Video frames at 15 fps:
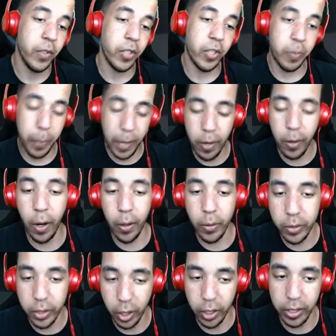Spiro
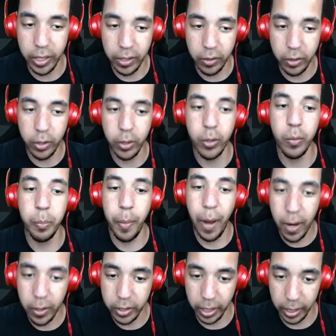turned into
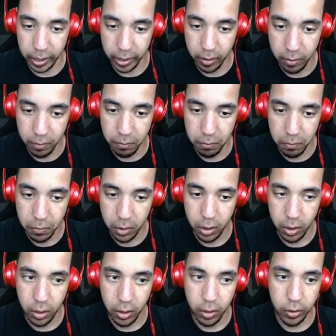Tick.
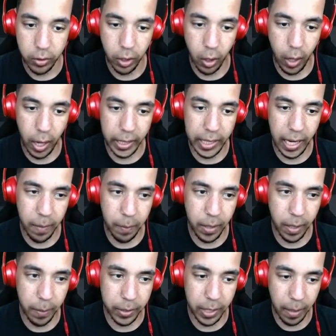So I can't
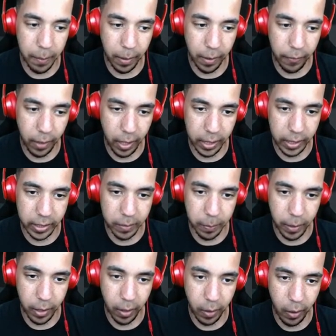be upset by finding a
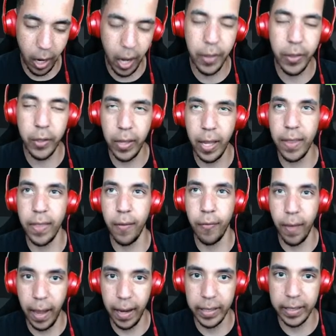Spiro, other than the
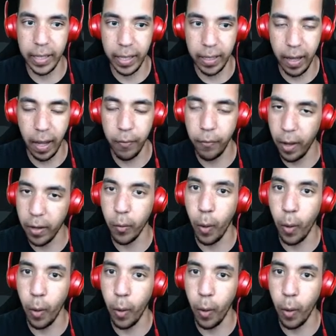fact that I found a